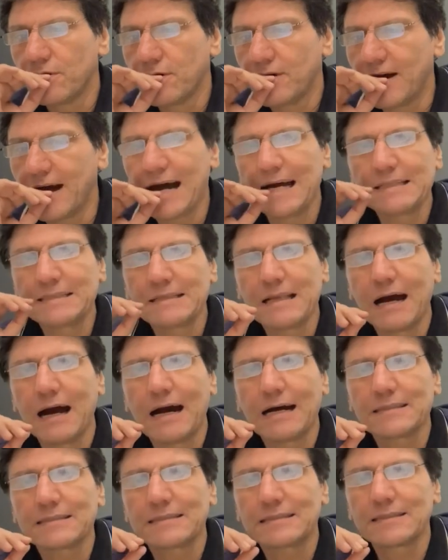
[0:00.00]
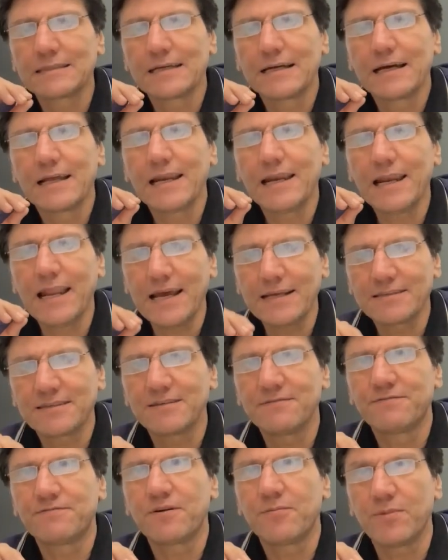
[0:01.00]
and not less
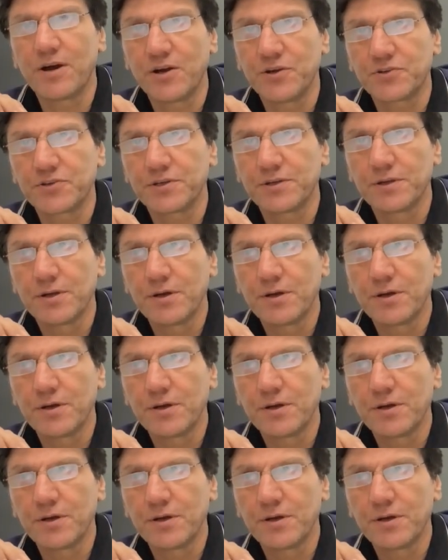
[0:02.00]
information.